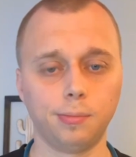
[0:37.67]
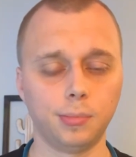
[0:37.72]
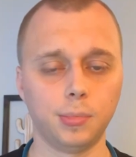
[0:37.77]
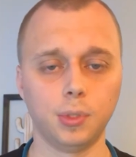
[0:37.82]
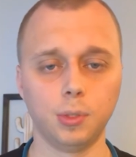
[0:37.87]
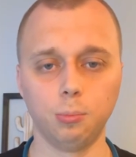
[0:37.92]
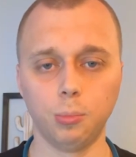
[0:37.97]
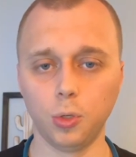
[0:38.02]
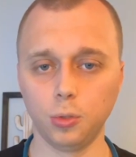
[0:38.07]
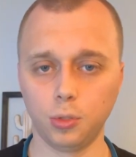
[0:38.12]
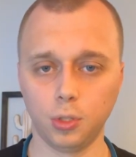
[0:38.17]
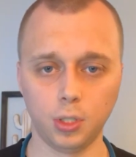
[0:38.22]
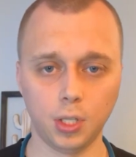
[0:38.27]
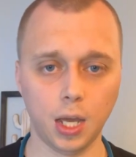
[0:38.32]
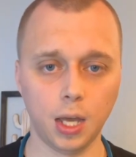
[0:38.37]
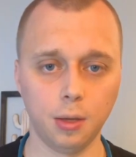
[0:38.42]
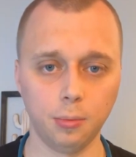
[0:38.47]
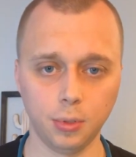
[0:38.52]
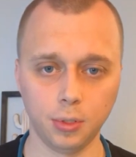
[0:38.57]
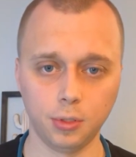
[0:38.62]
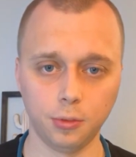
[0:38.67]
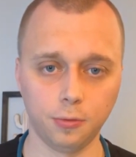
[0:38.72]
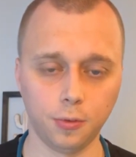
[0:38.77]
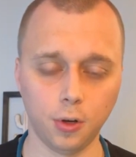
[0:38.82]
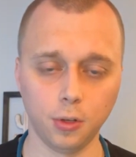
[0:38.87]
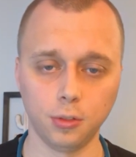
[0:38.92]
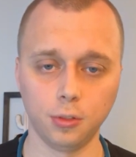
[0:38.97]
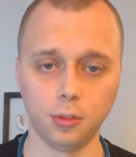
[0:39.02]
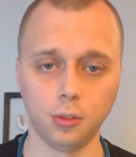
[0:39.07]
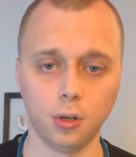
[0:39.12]
Most of the time it's a
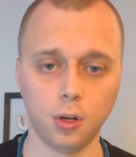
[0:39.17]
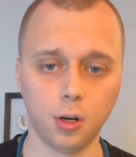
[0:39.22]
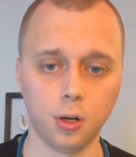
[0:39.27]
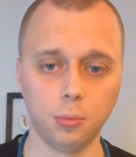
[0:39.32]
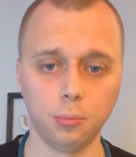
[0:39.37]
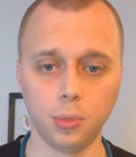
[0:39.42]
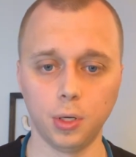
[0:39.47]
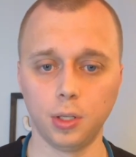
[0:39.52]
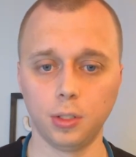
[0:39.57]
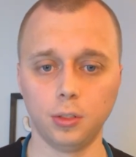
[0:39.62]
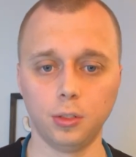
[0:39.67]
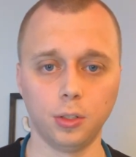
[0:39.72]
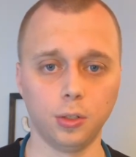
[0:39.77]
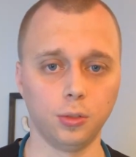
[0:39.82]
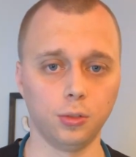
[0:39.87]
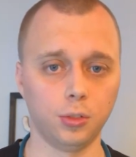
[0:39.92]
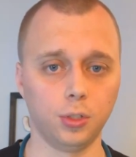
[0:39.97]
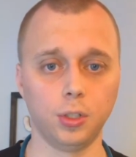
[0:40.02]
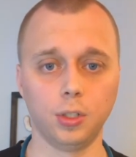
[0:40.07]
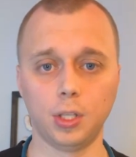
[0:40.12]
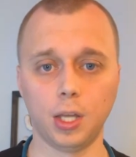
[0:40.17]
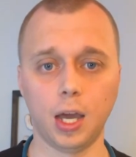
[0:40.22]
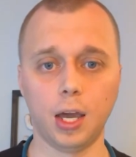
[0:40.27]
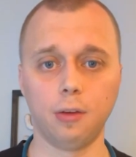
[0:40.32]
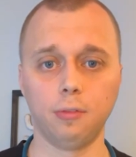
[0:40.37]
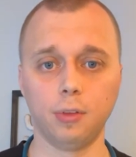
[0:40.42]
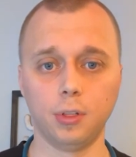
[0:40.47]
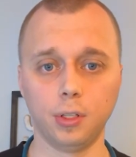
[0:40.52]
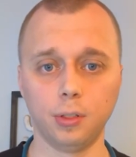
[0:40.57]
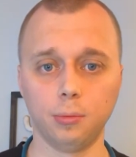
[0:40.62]
false alarm, but it's good to
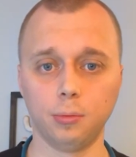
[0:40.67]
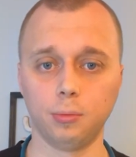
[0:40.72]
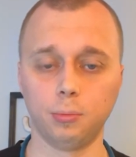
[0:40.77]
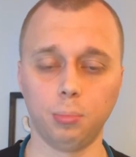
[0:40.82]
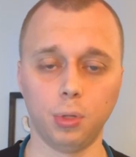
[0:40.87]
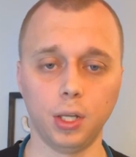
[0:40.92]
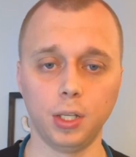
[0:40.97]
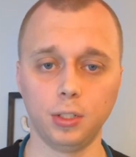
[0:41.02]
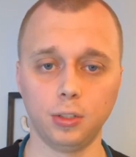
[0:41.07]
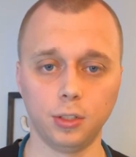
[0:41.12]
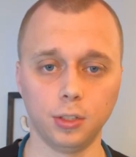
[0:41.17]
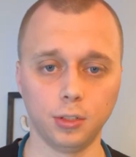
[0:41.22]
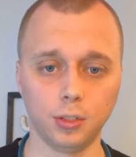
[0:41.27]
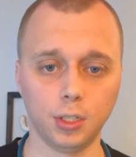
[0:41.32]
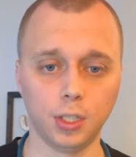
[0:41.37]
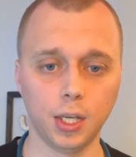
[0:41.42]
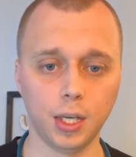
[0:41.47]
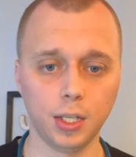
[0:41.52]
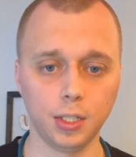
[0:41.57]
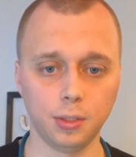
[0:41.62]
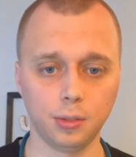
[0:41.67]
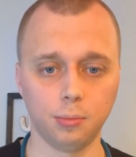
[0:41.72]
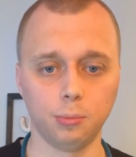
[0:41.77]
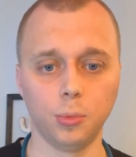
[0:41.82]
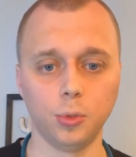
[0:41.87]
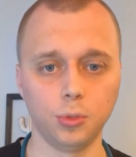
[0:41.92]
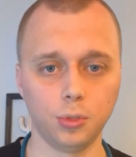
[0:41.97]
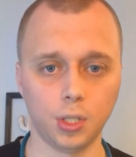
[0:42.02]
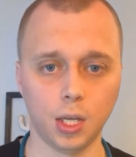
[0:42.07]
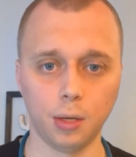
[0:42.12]
have it in place just in case.
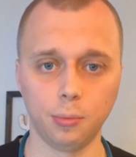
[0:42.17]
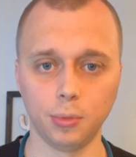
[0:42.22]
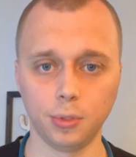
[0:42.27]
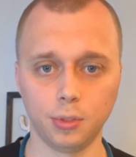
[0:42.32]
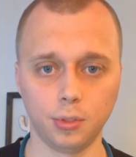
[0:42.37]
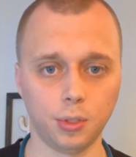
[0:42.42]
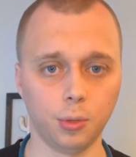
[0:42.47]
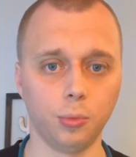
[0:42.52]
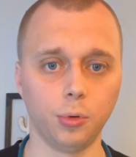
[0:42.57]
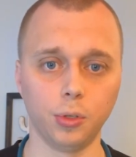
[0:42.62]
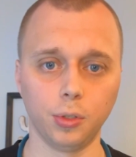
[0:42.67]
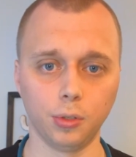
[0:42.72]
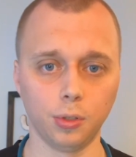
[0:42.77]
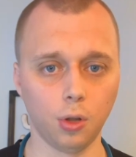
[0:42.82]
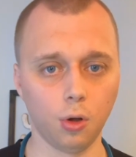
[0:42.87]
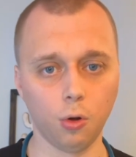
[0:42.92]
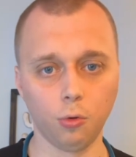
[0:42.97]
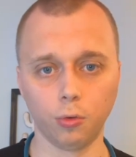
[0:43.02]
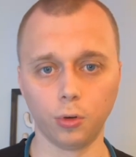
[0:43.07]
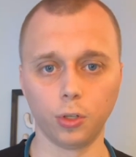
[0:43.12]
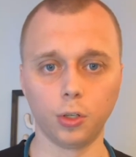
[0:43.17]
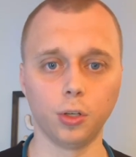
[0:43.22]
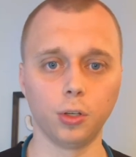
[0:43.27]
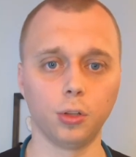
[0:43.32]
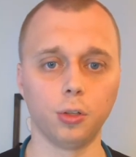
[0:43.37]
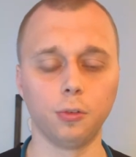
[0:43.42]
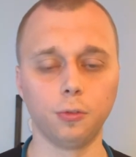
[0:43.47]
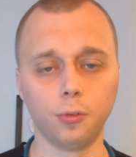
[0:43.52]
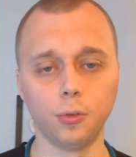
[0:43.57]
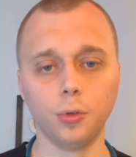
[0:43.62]
Most of the time it's someone overcooked
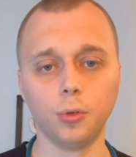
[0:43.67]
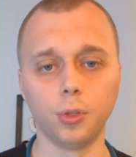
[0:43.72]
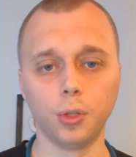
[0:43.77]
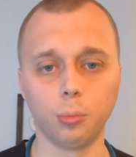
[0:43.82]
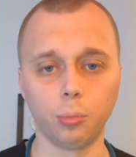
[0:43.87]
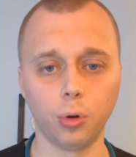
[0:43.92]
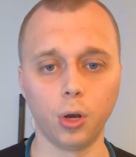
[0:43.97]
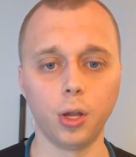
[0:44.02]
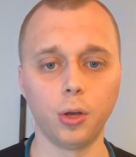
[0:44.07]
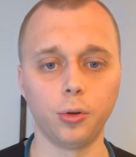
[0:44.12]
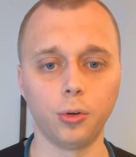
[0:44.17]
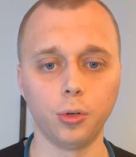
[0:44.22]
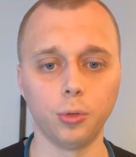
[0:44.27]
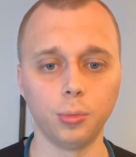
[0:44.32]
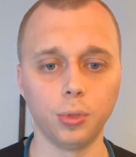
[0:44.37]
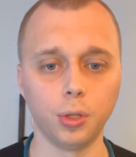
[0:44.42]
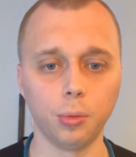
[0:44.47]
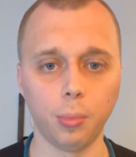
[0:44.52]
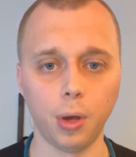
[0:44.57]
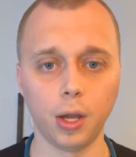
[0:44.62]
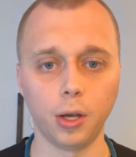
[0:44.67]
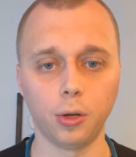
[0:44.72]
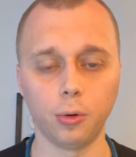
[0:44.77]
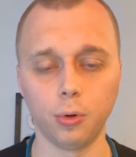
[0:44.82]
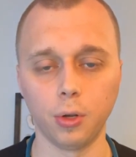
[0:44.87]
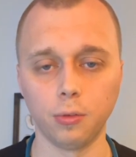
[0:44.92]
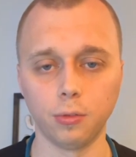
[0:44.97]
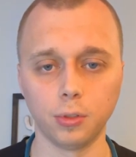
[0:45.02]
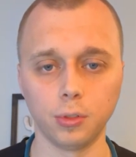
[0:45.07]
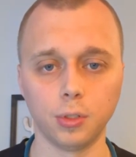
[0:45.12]
their food in the break room in the
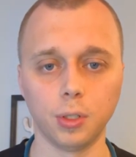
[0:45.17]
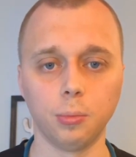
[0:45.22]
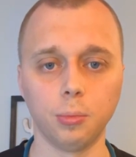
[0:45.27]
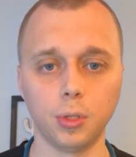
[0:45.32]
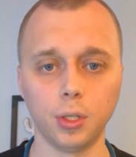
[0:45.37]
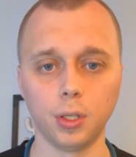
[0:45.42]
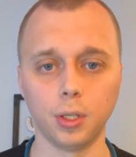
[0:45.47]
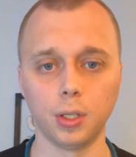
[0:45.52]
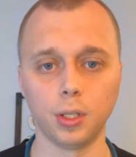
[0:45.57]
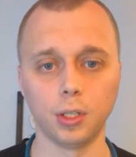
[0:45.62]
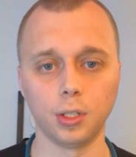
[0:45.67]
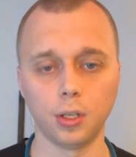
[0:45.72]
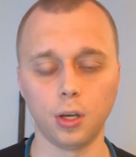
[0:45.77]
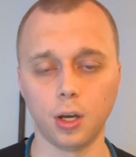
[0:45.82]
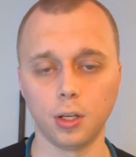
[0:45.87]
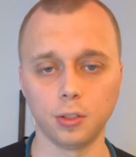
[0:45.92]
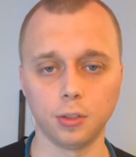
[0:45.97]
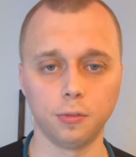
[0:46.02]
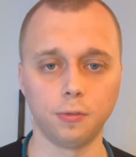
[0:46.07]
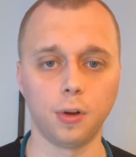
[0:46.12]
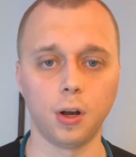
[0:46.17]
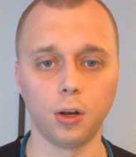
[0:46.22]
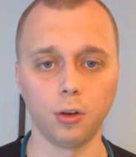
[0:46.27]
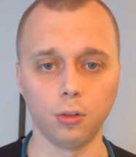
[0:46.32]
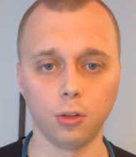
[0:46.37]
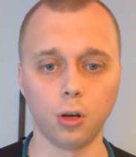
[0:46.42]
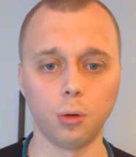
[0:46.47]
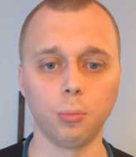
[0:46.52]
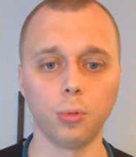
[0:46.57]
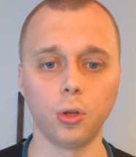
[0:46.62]
microwave or something and it caused the fire
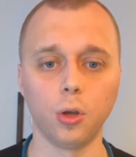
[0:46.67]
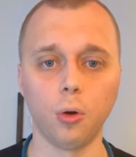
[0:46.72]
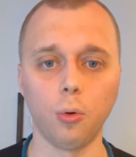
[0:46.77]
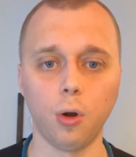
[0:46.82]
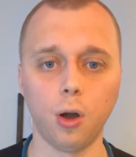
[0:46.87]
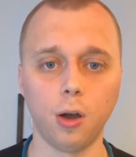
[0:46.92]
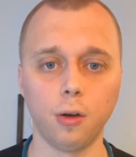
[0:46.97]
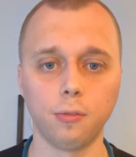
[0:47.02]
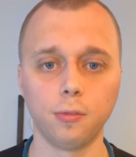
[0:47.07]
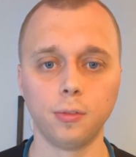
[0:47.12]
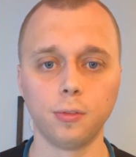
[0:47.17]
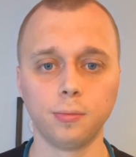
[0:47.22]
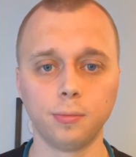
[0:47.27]
alarm to go off.